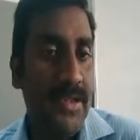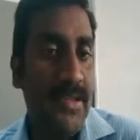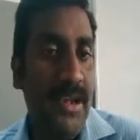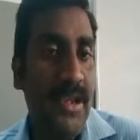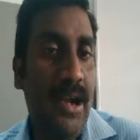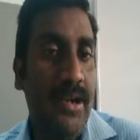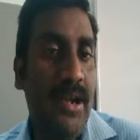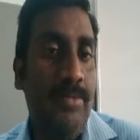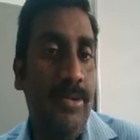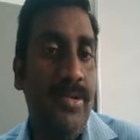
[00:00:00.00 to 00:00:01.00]
silicon
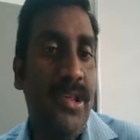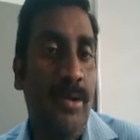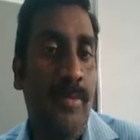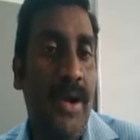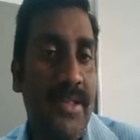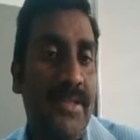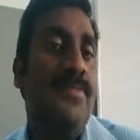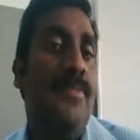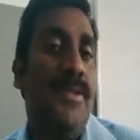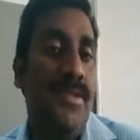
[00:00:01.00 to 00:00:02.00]
up to
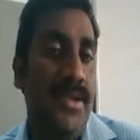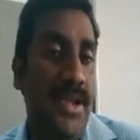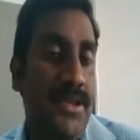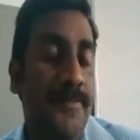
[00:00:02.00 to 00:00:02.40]
0.6 percentage.